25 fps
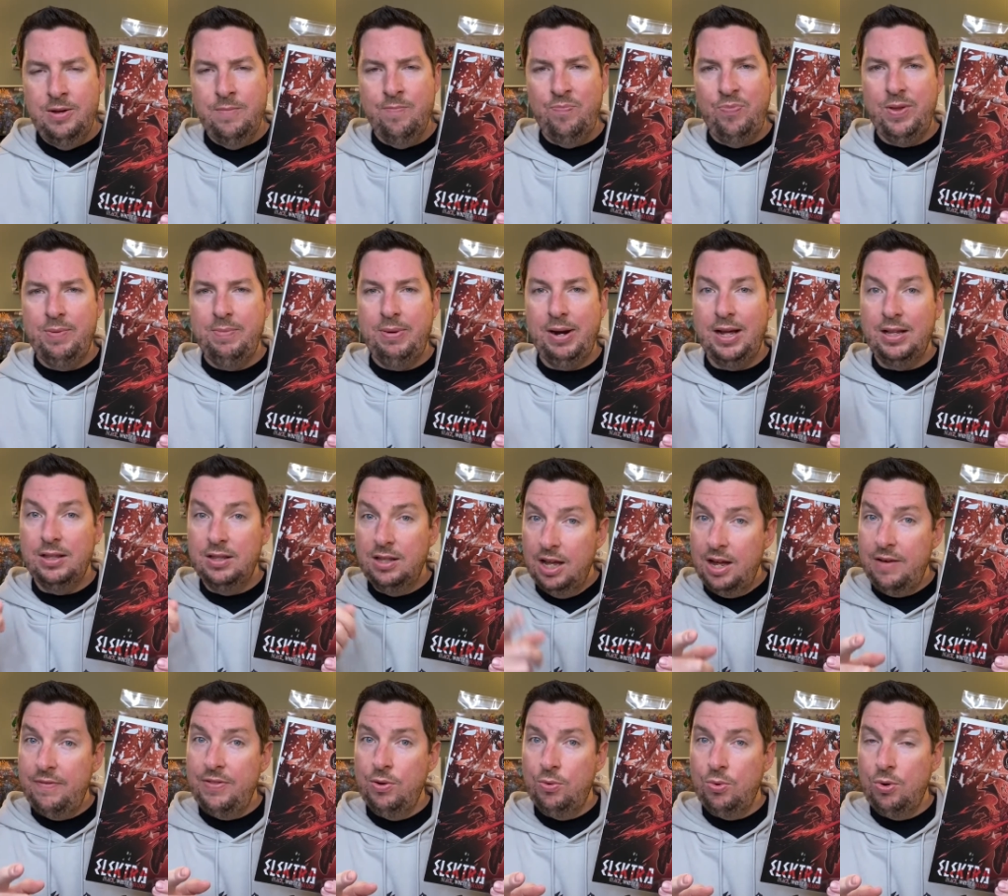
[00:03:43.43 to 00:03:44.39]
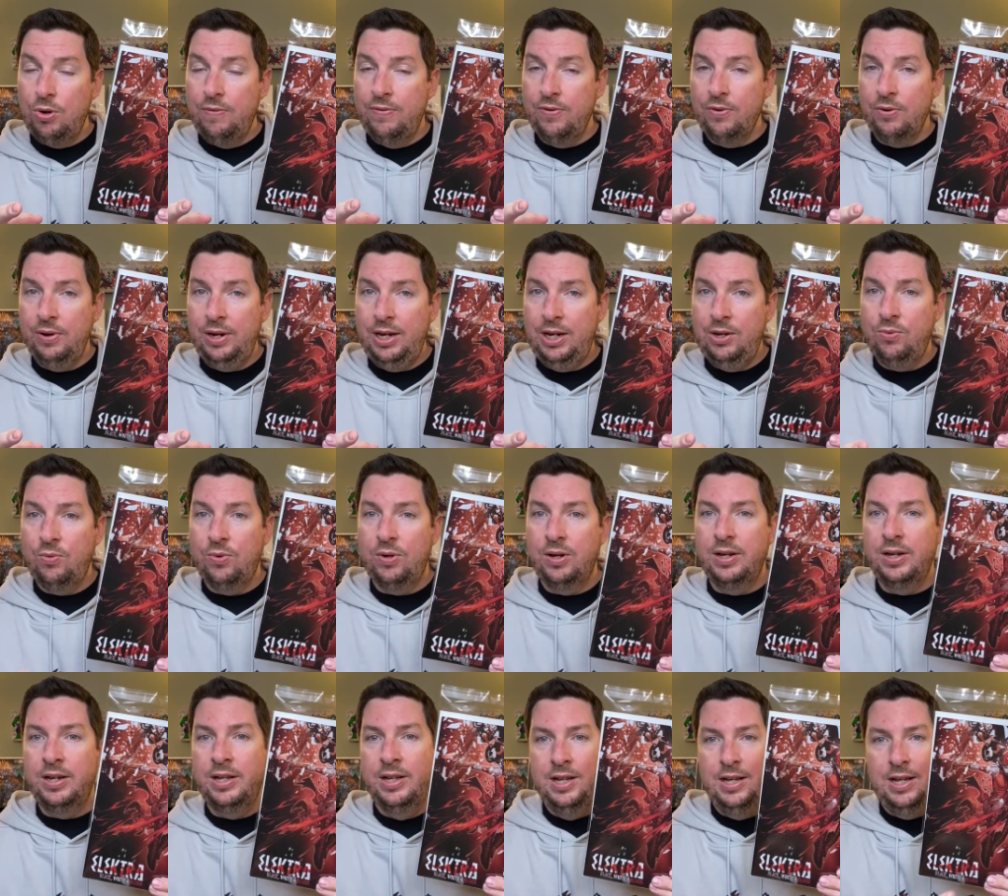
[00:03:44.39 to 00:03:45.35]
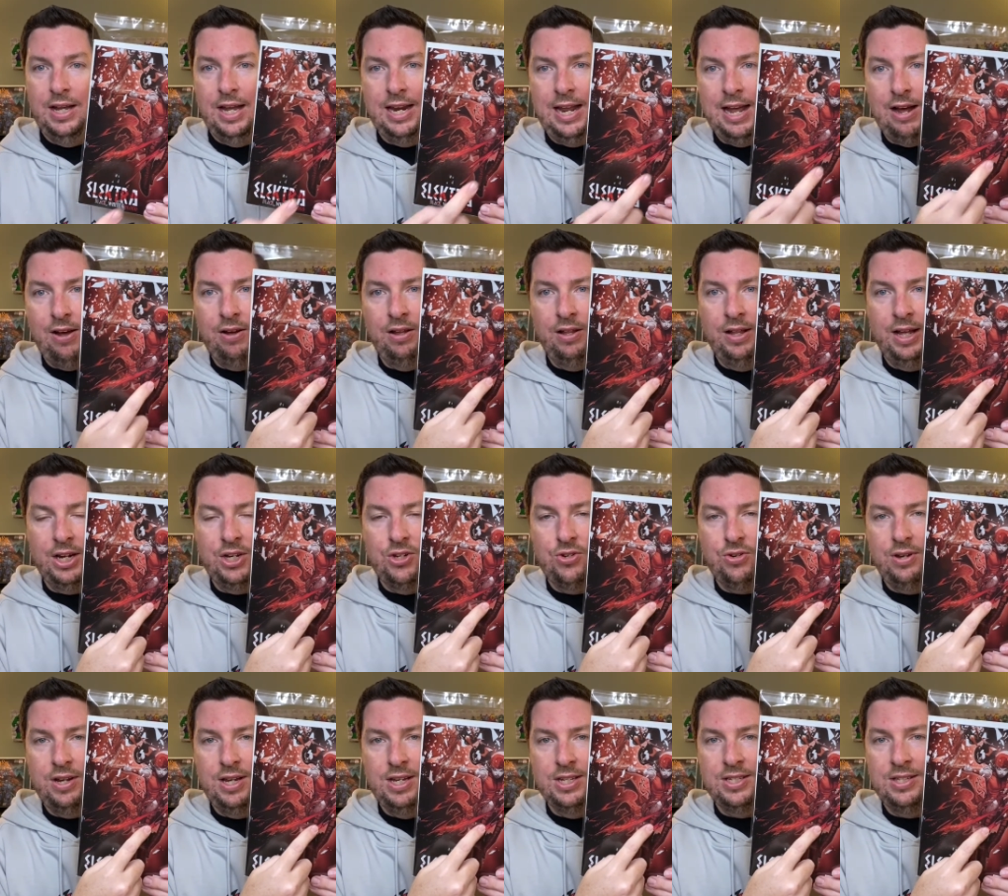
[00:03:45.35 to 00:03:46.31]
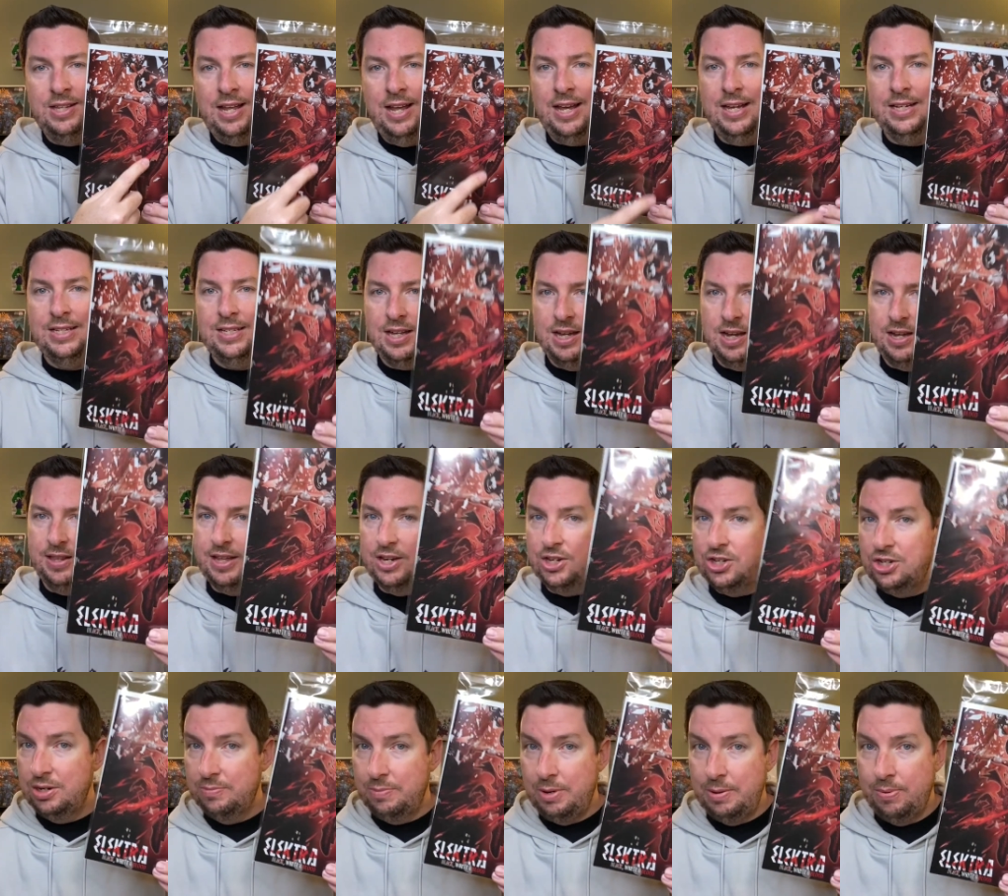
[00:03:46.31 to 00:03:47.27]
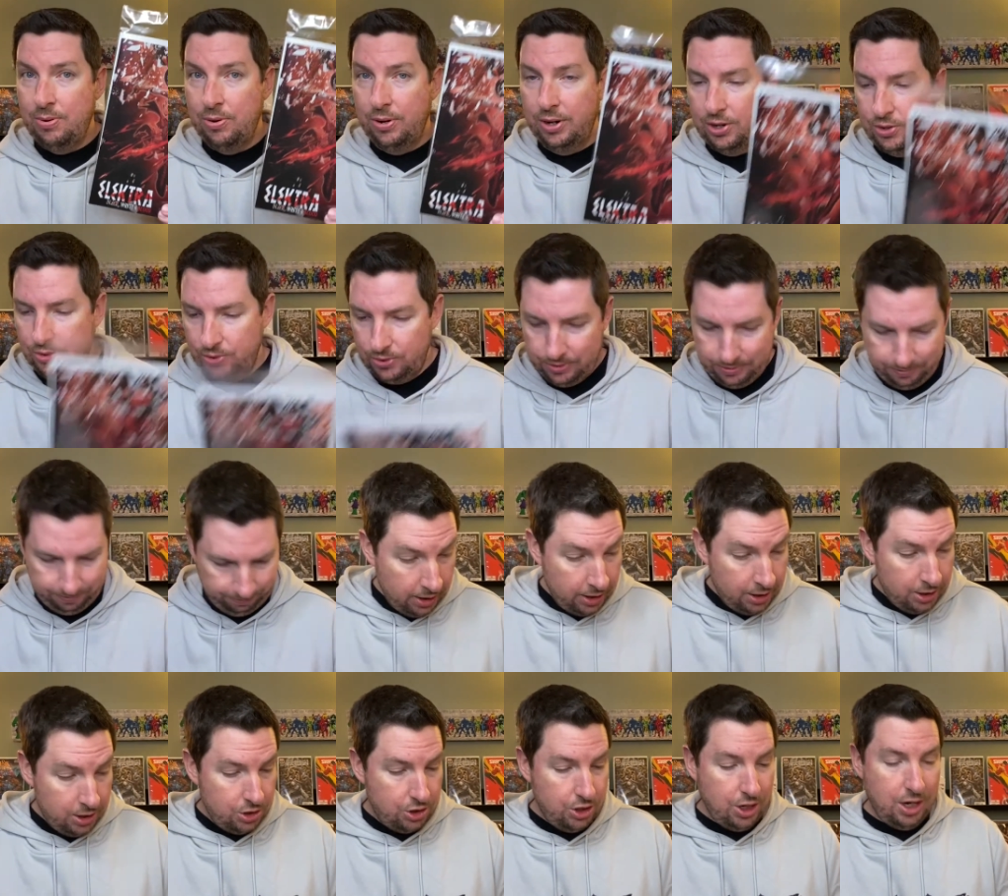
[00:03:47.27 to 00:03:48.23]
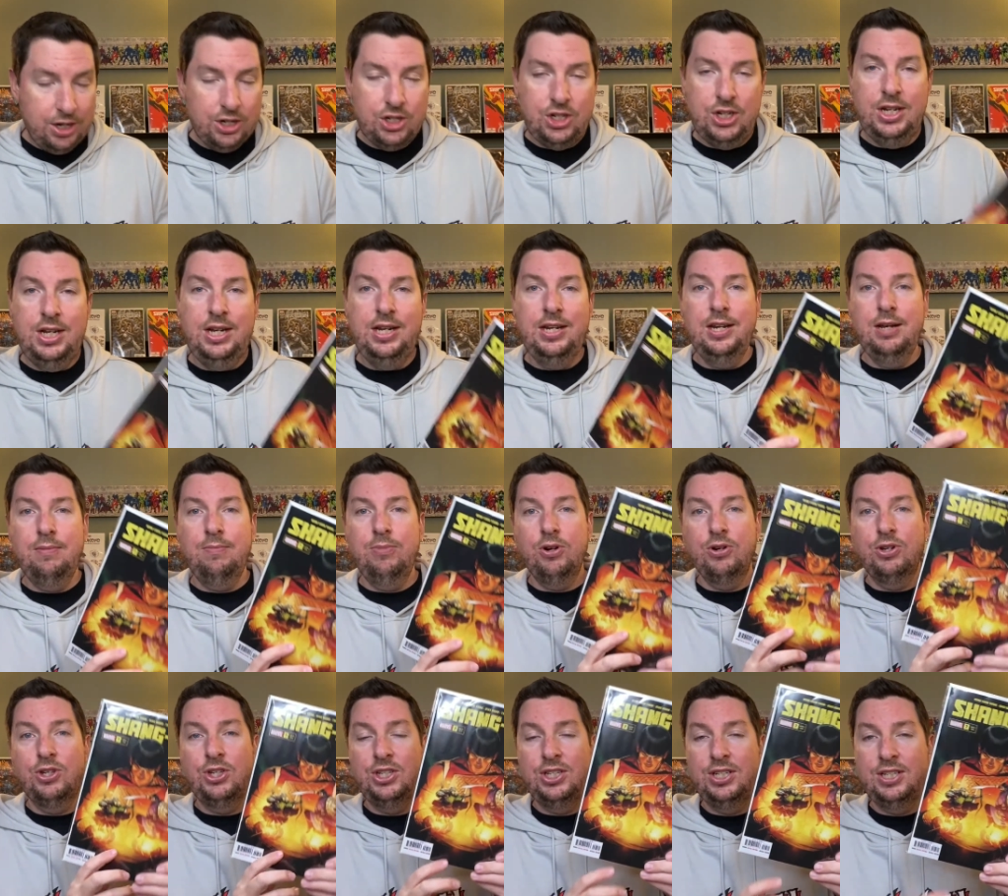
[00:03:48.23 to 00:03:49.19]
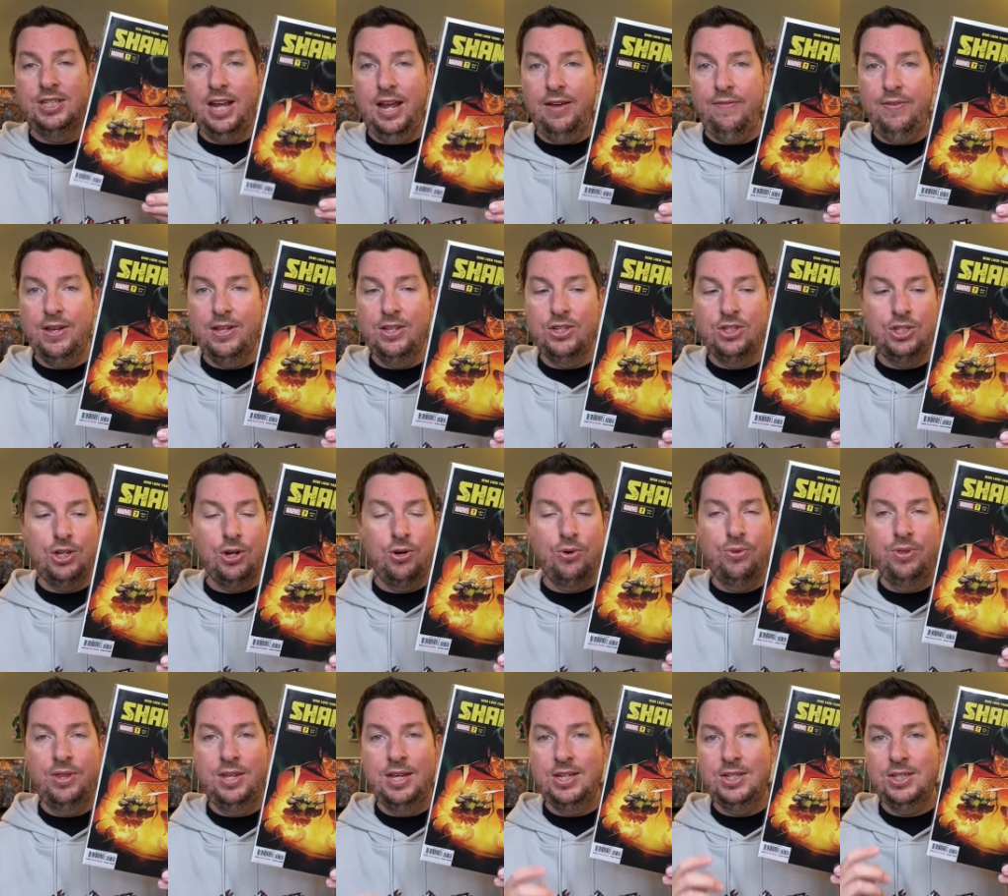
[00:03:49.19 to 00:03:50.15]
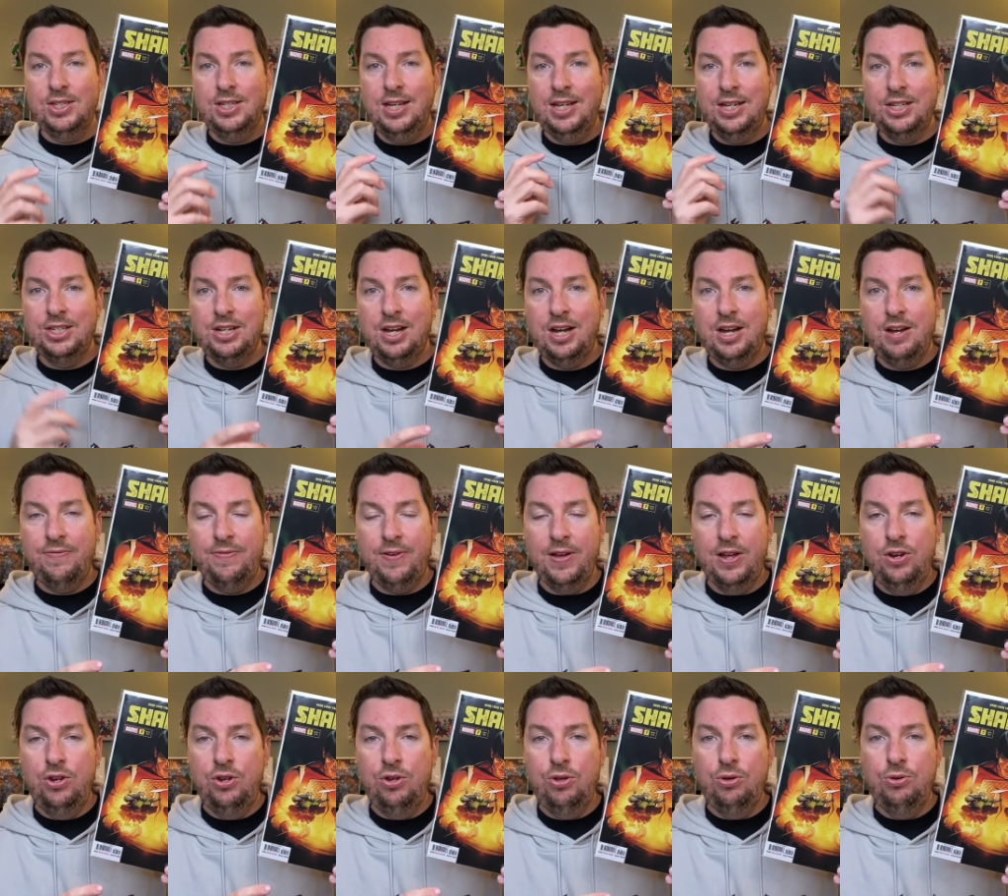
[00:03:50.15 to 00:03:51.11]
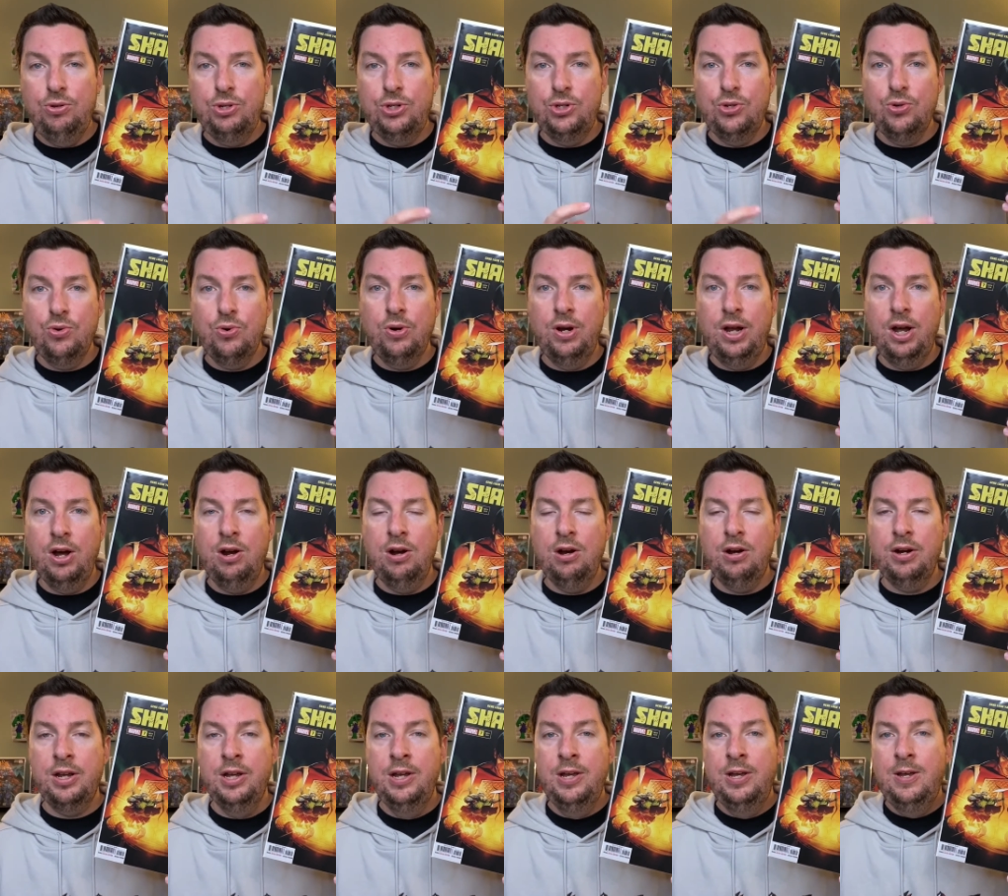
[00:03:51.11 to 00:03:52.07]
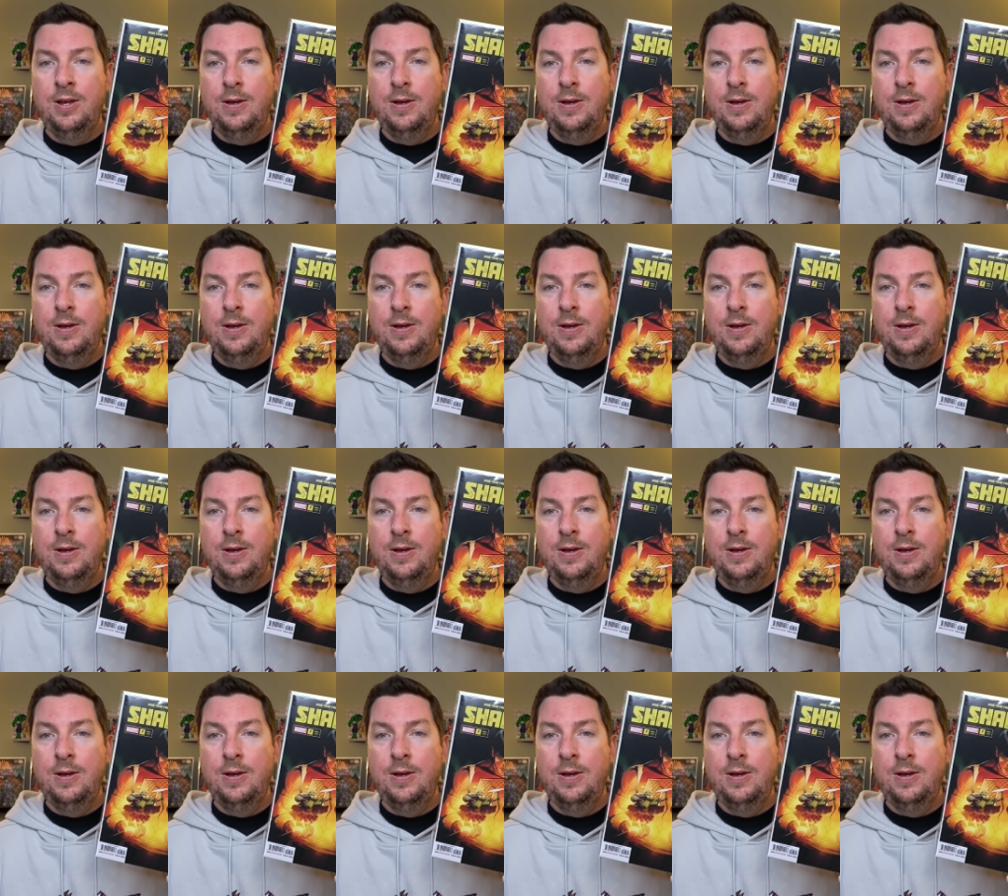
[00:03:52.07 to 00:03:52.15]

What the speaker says: but I love the Wolverine one. And now Elektra is next. That should be pretty cool. Shang-Chi number 7. So this kicks off a new story arc.